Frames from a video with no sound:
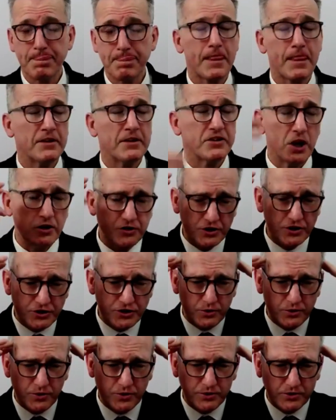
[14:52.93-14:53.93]
Don't just do
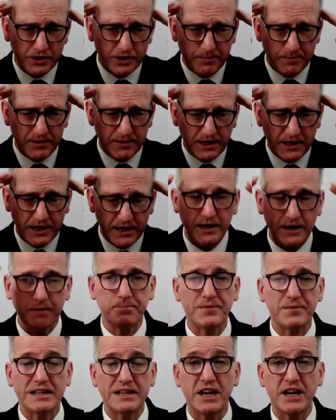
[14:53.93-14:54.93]
it to keep it in here.
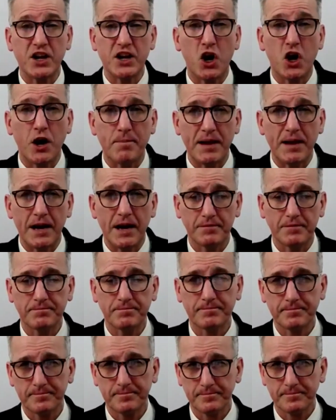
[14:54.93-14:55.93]
That's a nightmare.
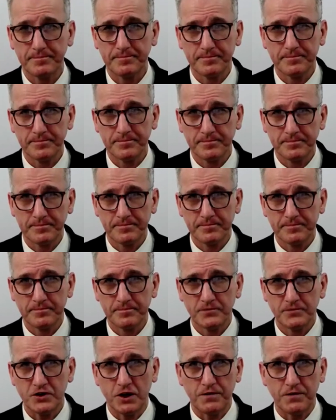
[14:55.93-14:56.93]

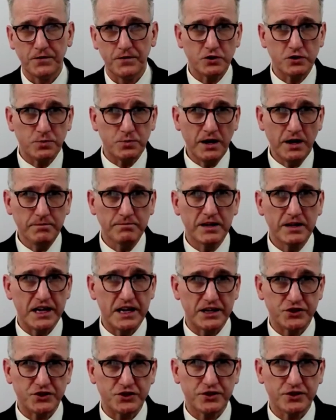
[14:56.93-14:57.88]
So first one, list.